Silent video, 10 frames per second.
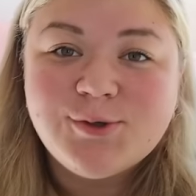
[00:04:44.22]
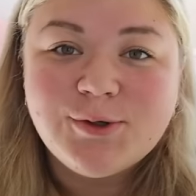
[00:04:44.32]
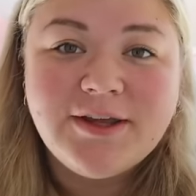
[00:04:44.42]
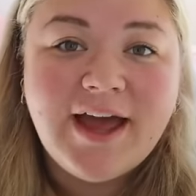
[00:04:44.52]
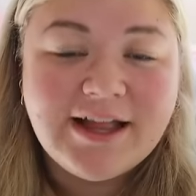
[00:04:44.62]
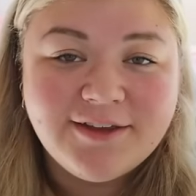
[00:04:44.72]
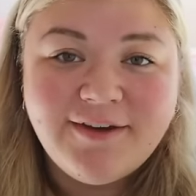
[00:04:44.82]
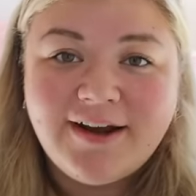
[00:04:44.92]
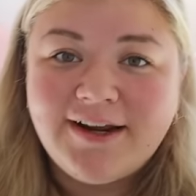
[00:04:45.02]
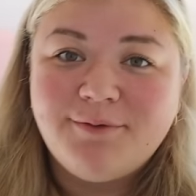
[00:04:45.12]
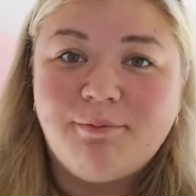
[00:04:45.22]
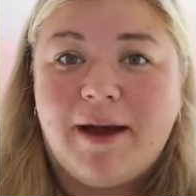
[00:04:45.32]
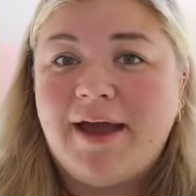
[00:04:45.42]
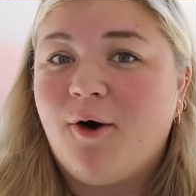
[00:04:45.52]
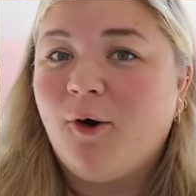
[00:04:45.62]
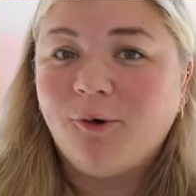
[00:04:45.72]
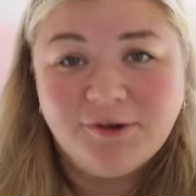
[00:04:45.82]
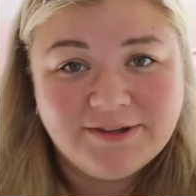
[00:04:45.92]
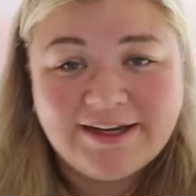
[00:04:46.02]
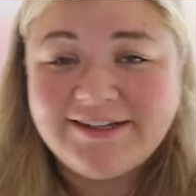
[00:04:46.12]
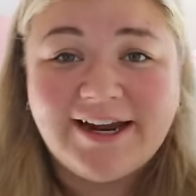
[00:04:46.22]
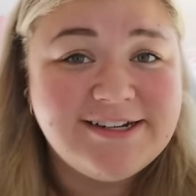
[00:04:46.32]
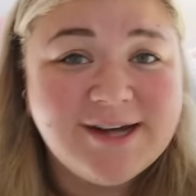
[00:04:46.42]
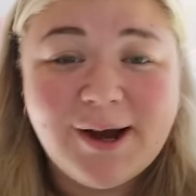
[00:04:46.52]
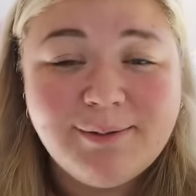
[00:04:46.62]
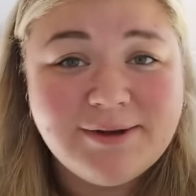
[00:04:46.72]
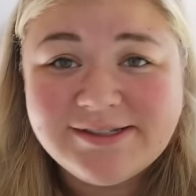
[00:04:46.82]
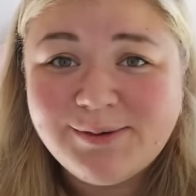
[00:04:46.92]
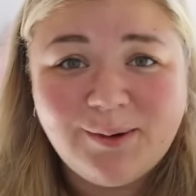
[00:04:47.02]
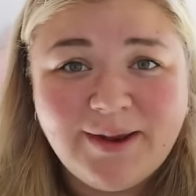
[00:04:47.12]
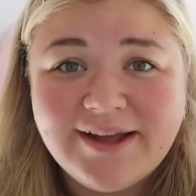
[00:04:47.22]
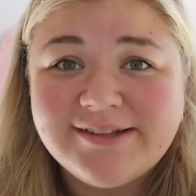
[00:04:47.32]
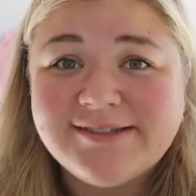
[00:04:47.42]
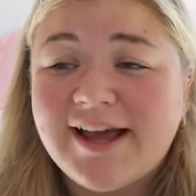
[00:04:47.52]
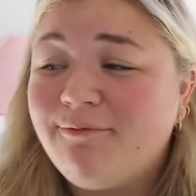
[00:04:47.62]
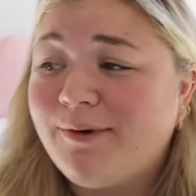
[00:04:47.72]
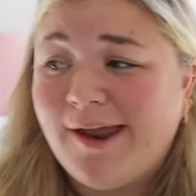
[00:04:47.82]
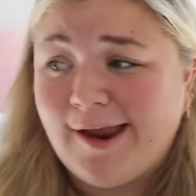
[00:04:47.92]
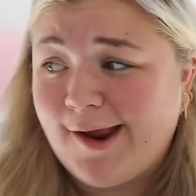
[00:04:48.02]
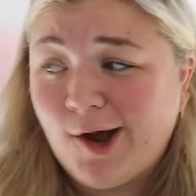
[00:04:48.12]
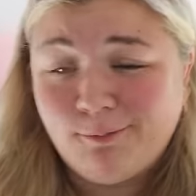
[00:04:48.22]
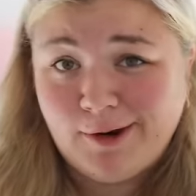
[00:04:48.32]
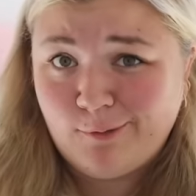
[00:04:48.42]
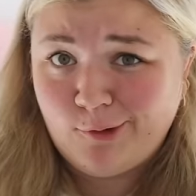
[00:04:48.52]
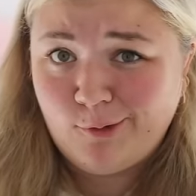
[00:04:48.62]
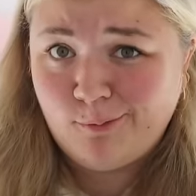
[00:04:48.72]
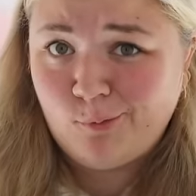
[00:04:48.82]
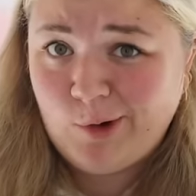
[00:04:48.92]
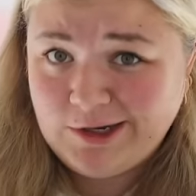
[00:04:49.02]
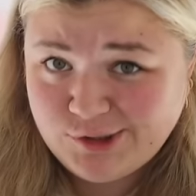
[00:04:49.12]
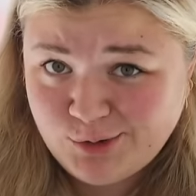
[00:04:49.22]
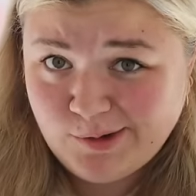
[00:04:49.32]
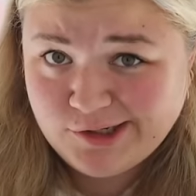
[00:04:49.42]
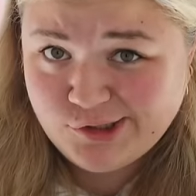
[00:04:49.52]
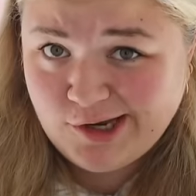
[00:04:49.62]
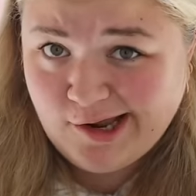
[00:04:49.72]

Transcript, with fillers: truly elevated my whole like nighttime experience. I've been hanging out in my room way too much